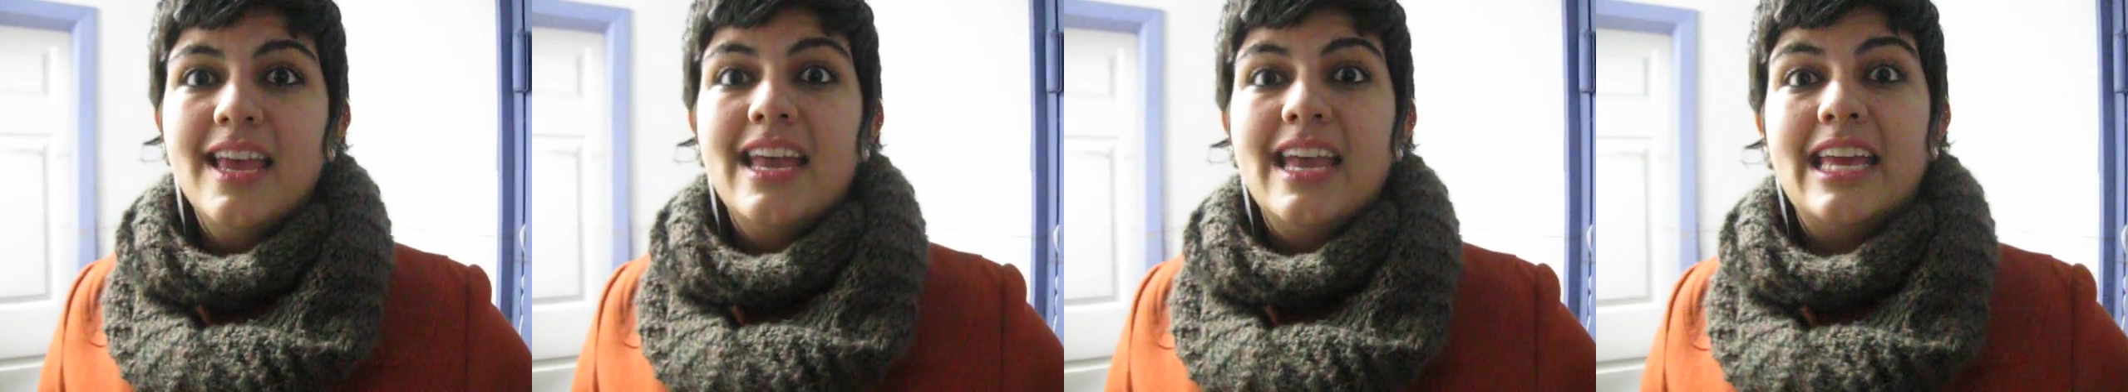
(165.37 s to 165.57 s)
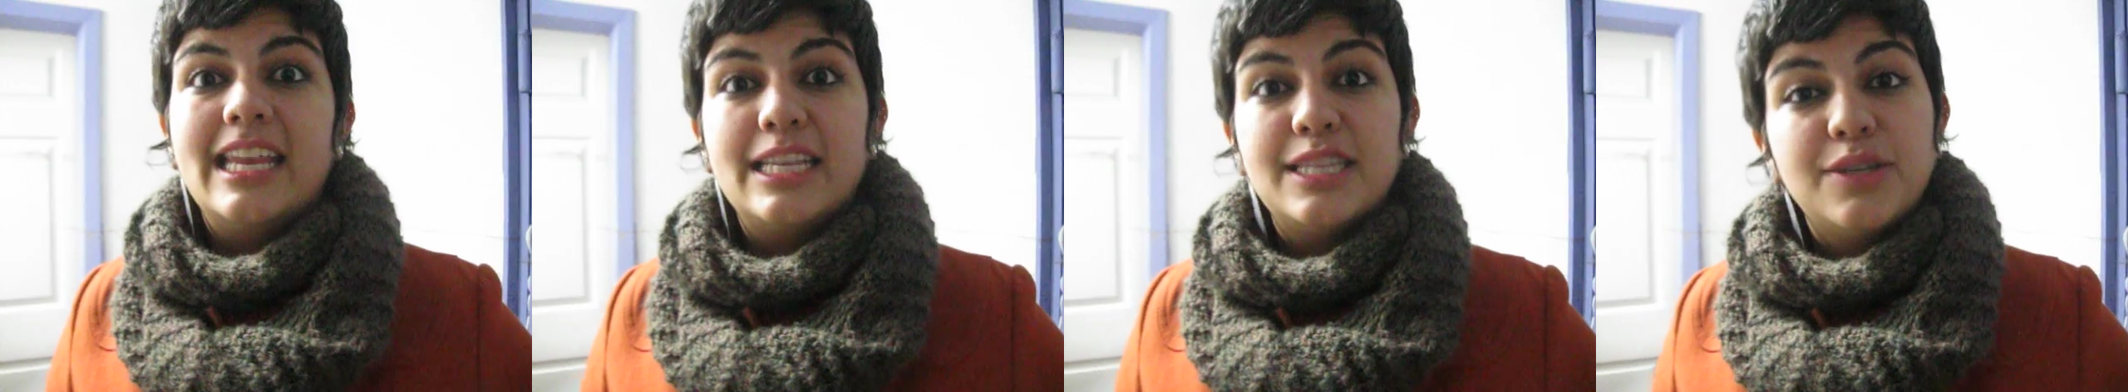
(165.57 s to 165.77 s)

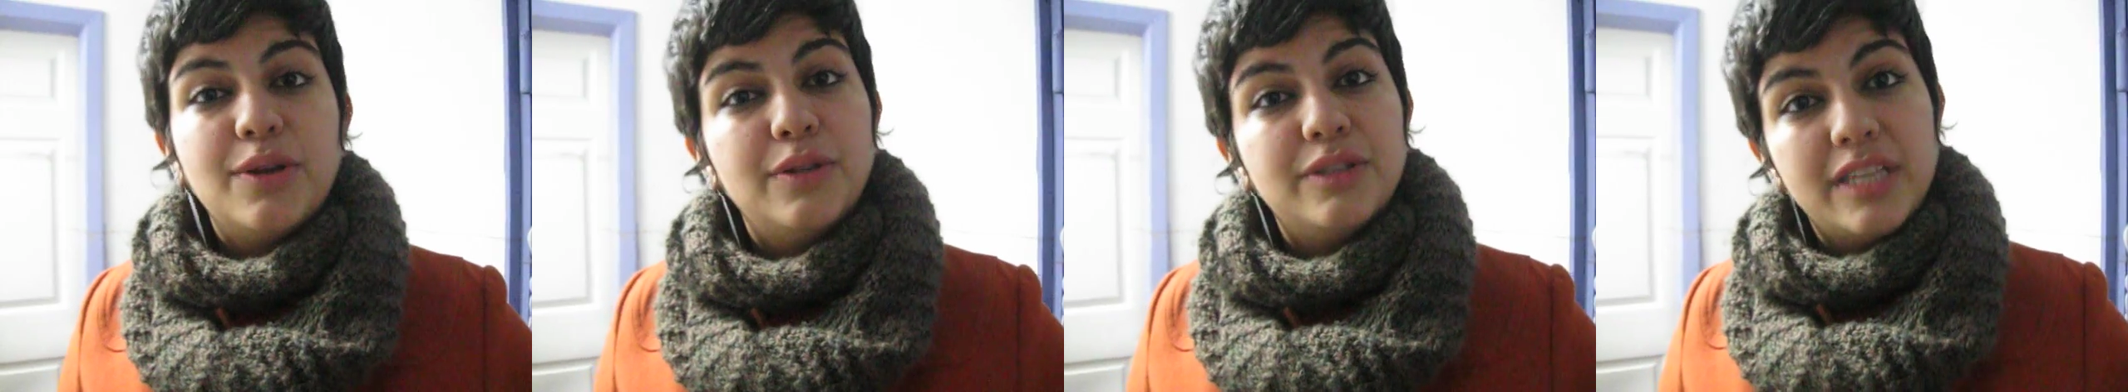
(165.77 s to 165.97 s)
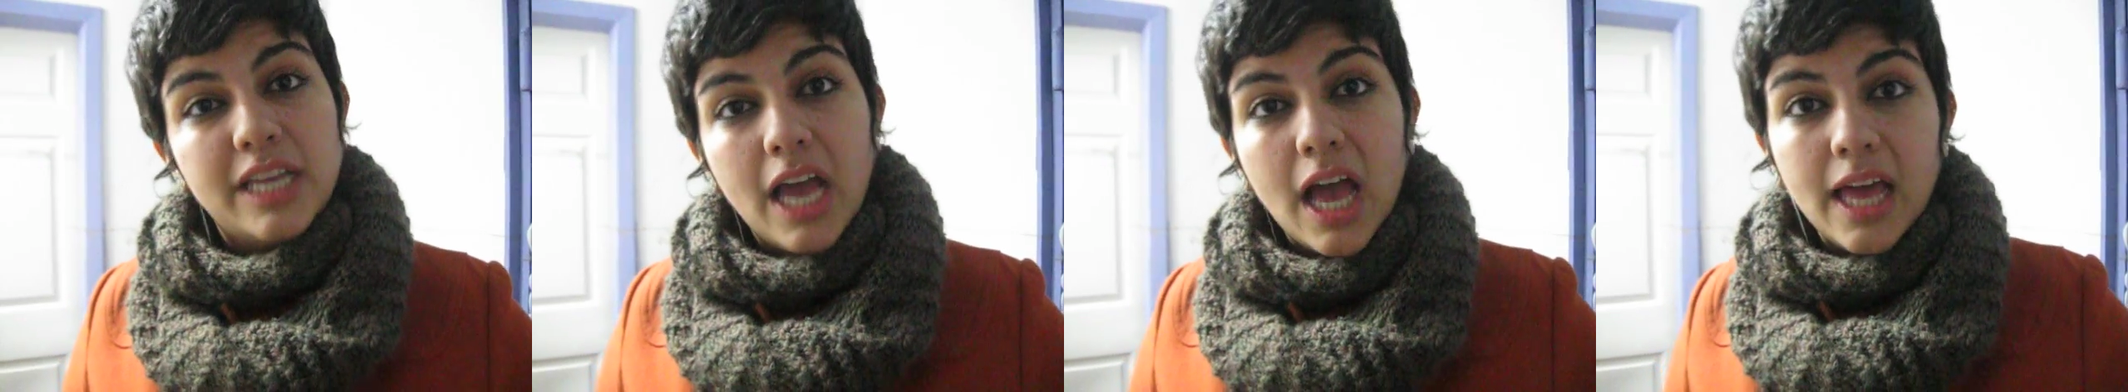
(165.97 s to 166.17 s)
And it's
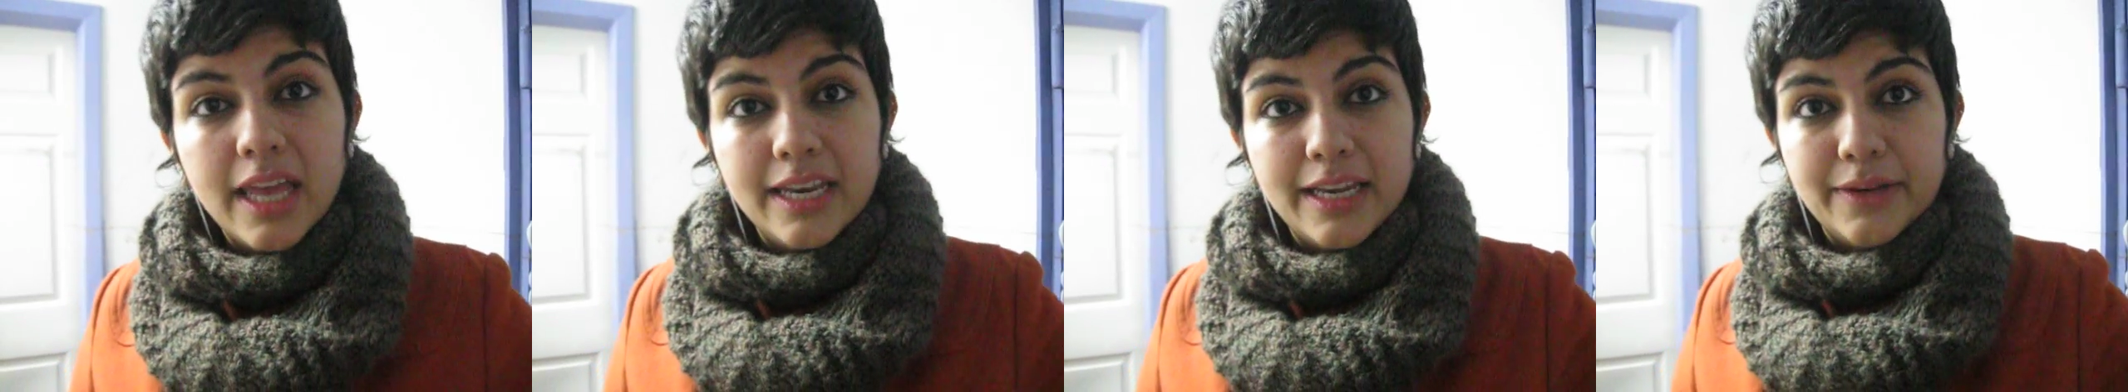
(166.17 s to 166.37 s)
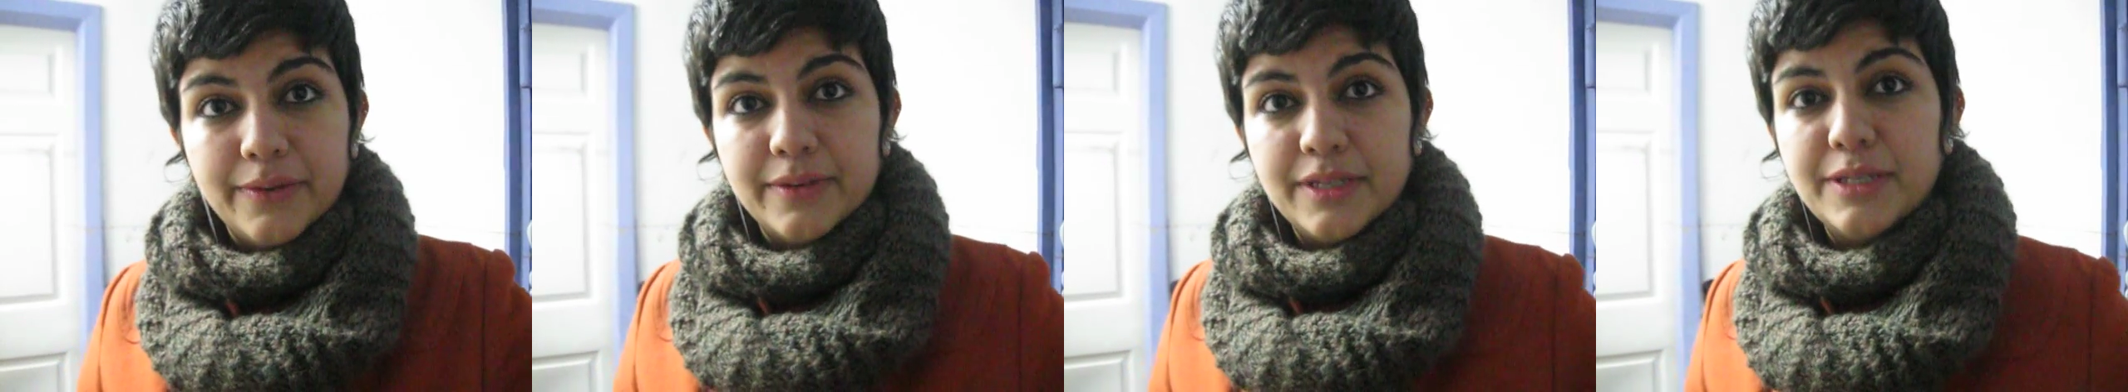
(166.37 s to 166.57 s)
called
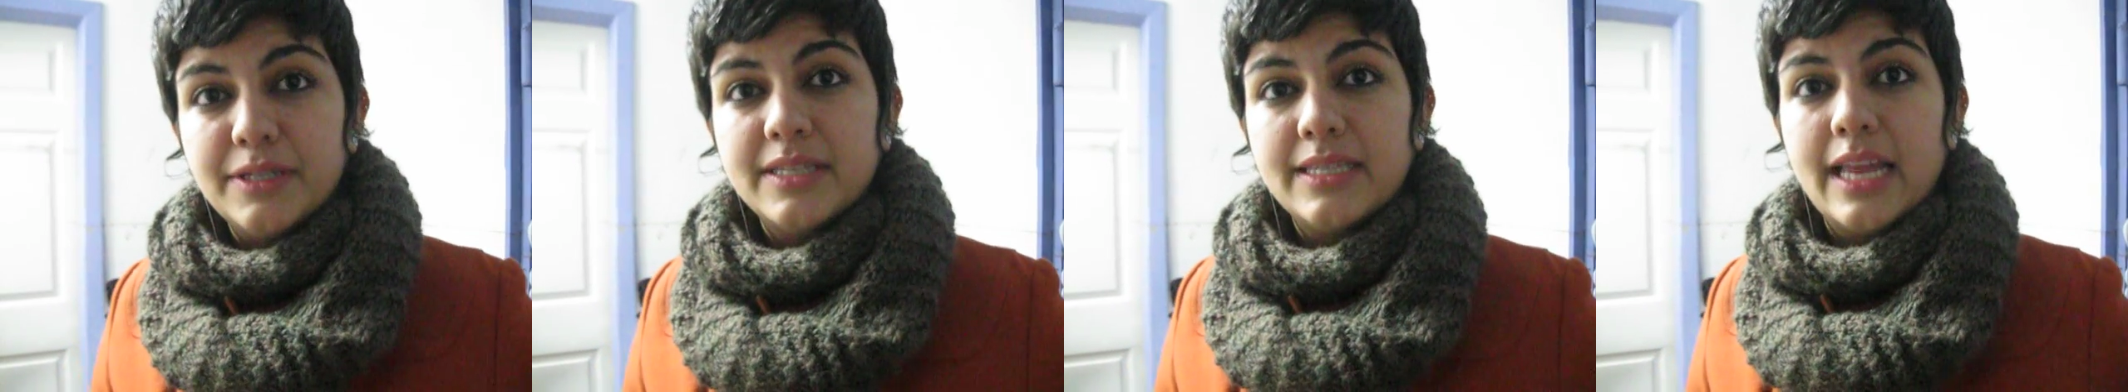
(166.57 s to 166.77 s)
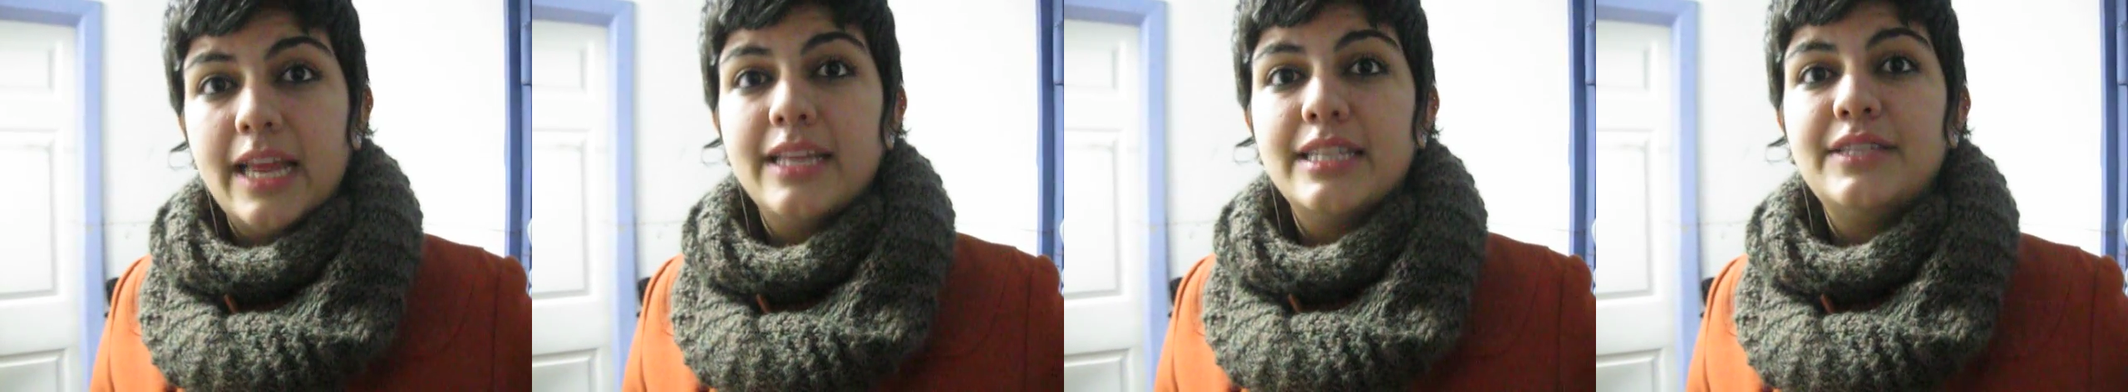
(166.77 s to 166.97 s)
YANA, which
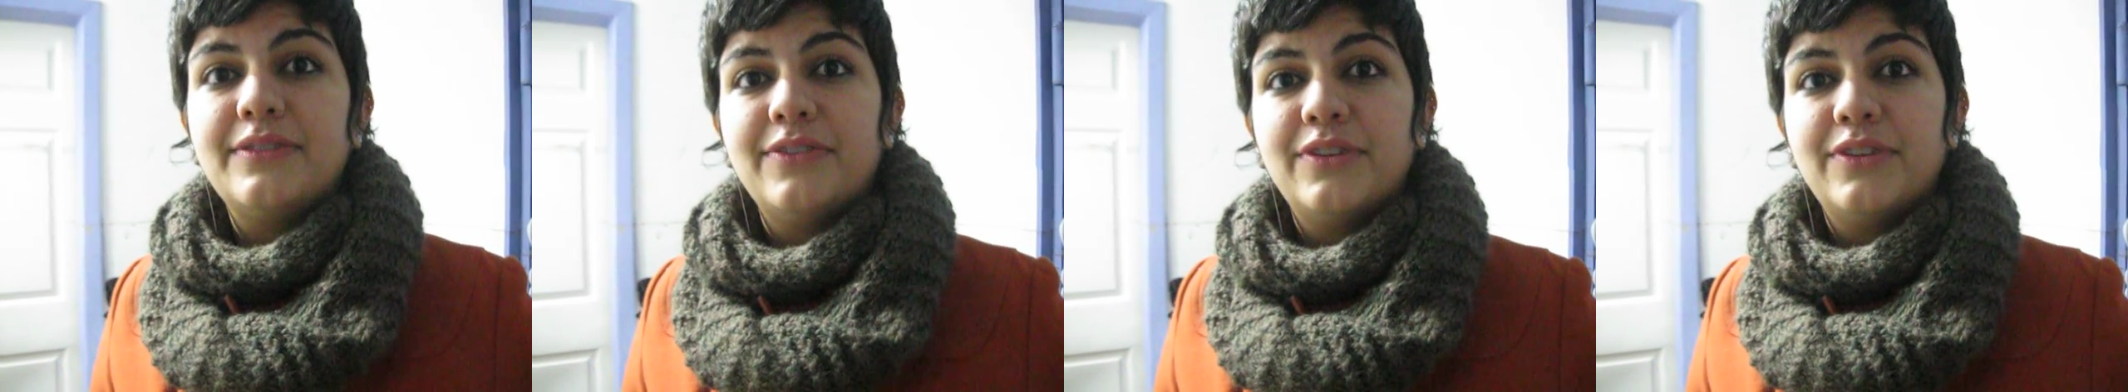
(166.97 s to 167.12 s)
stands